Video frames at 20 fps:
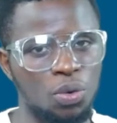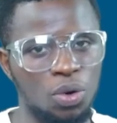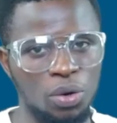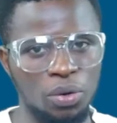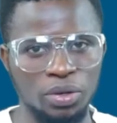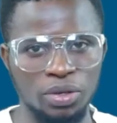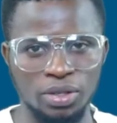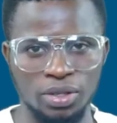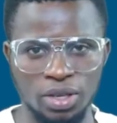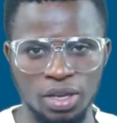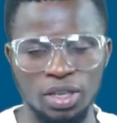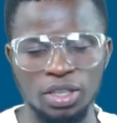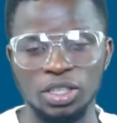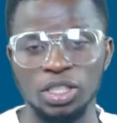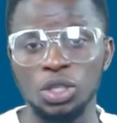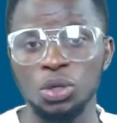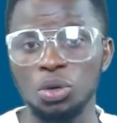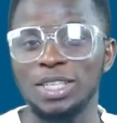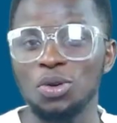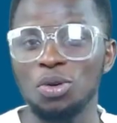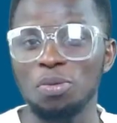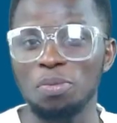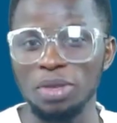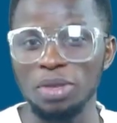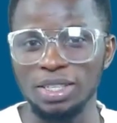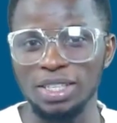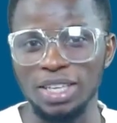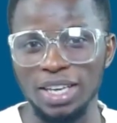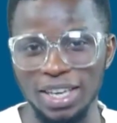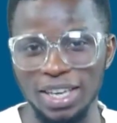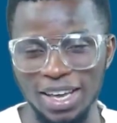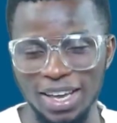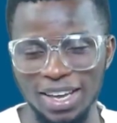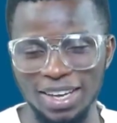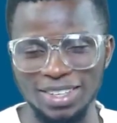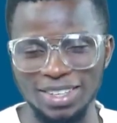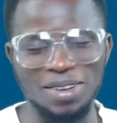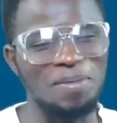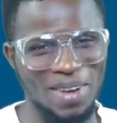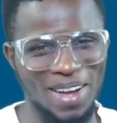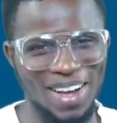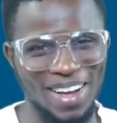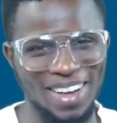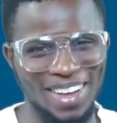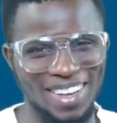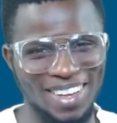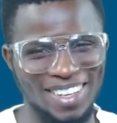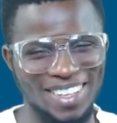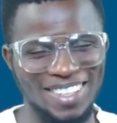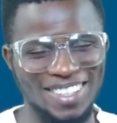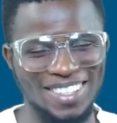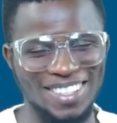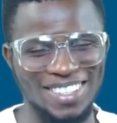your worries. Till we meet again, bye.